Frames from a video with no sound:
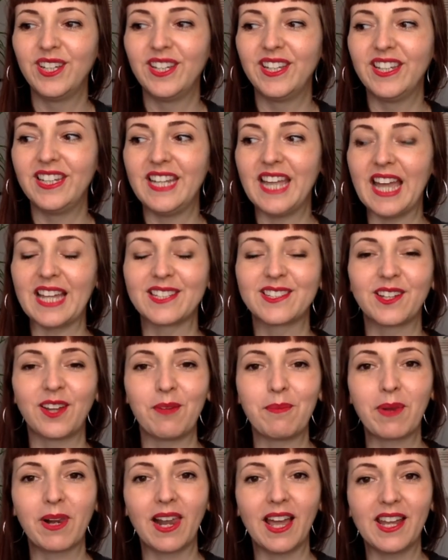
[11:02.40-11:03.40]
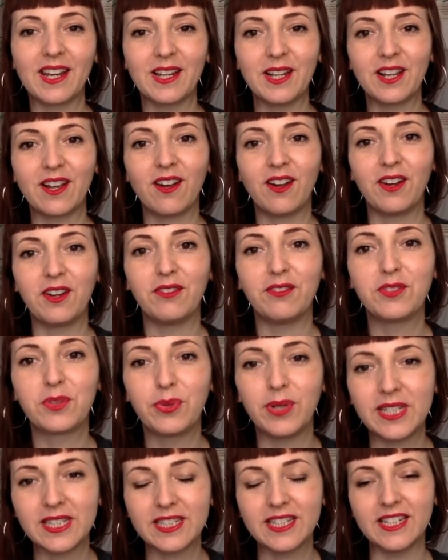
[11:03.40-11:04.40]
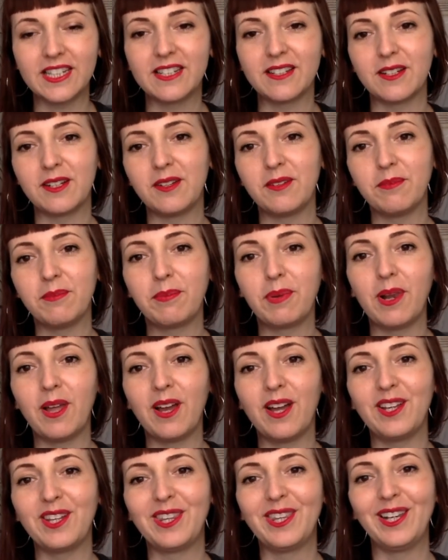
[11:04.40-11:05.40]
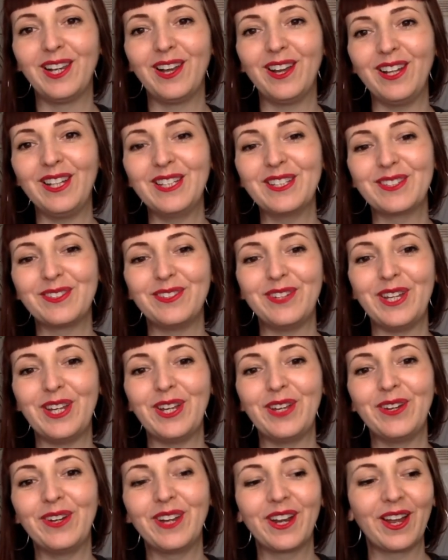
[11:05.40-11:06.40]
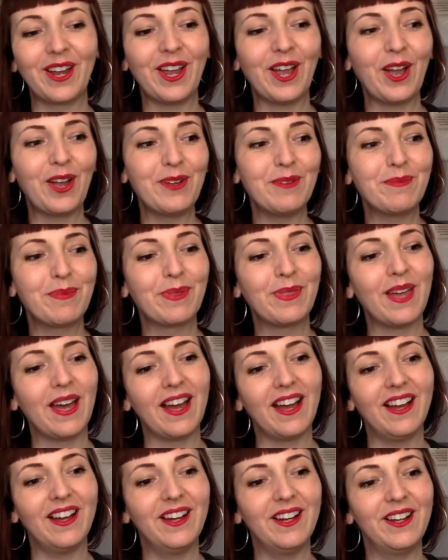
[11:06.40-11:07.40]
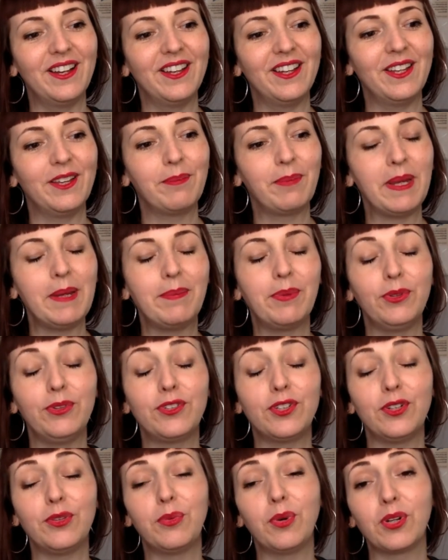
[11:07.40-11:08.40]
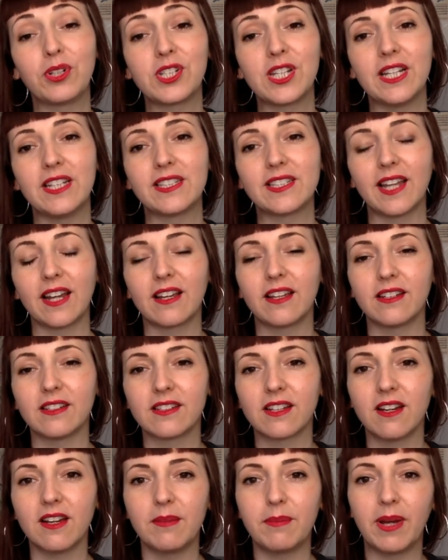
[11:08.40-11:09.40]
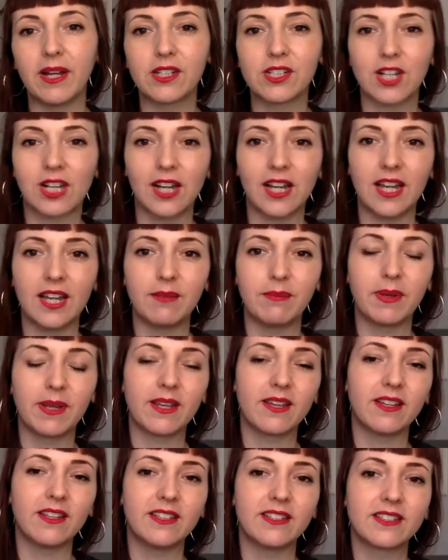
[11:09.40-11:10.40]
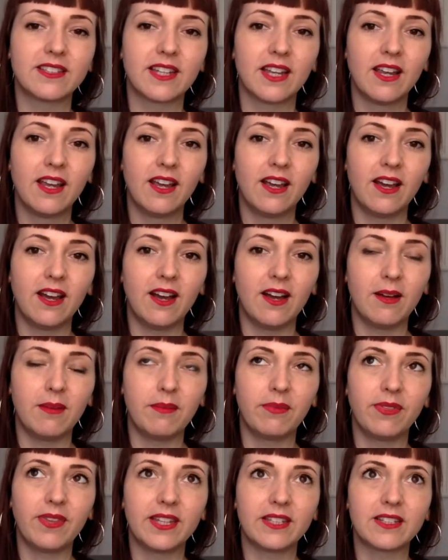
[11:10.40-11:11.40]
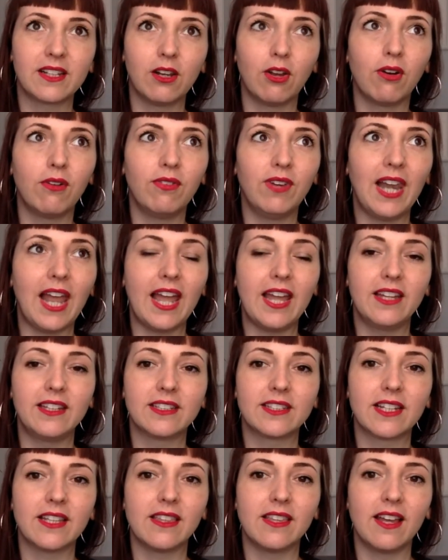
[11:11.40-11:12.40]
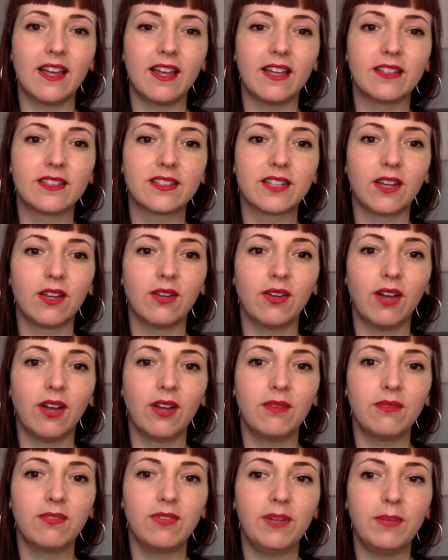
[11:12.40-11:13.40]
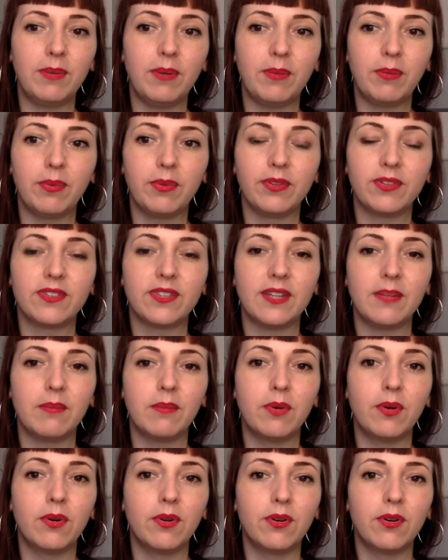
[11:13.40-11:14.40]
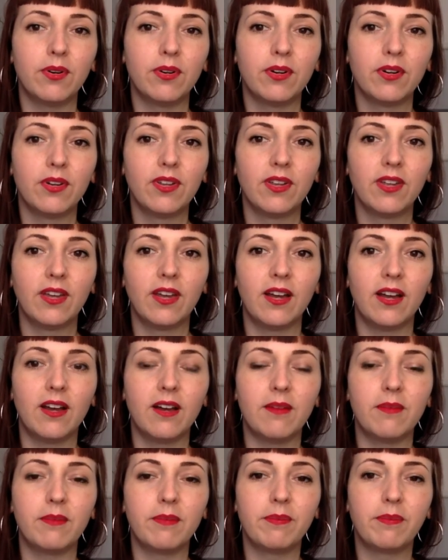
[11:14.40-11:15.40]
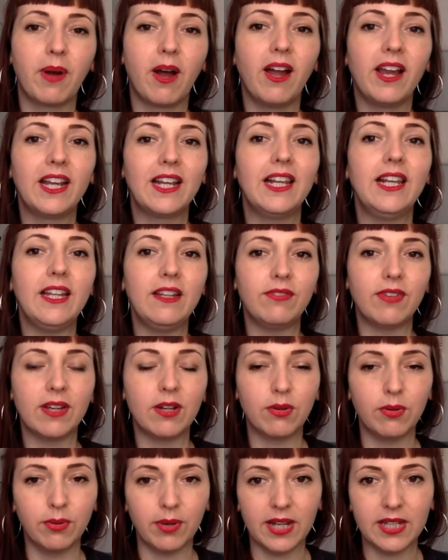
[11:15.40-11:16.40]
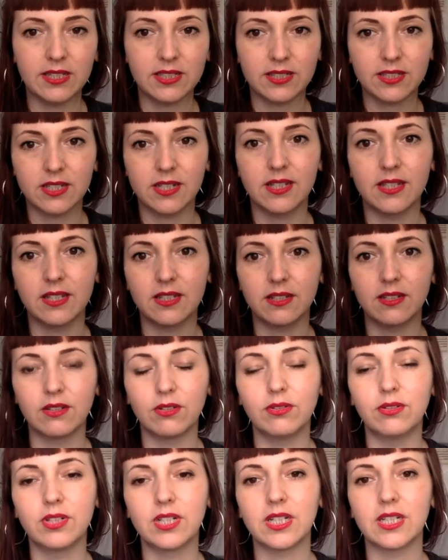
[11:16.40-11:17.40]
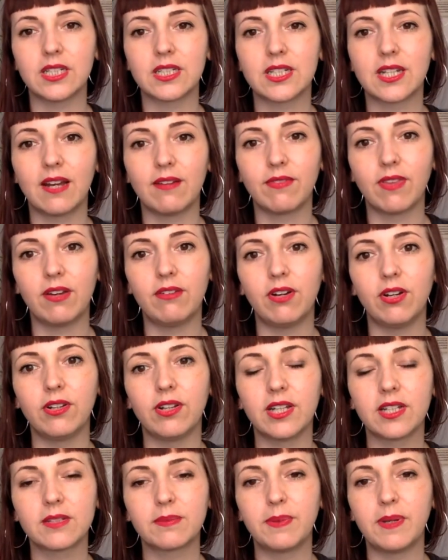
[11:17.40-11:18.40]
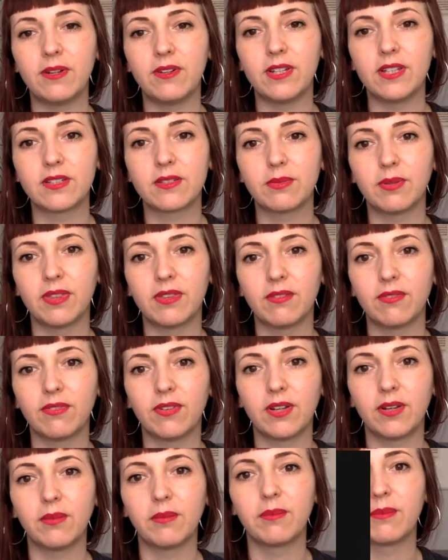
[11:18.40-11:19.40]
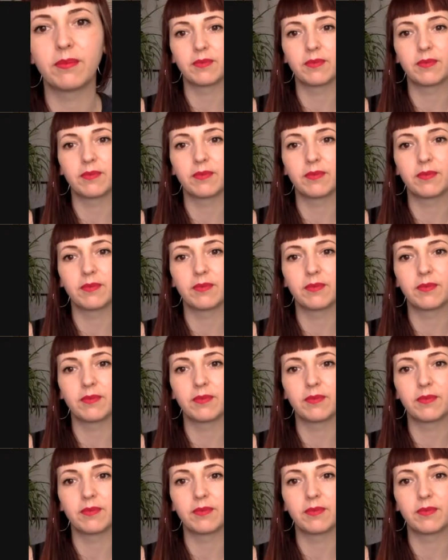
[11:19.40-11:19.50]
yes, I'm glad it kind of twisted and blurred the lines for you. And I hope that uh, people do watch it a second time, actually, because um, there's a lot of layers in there. So hopefully people see more. Um, but I'd leave it always to the audience to have their own experience with the film.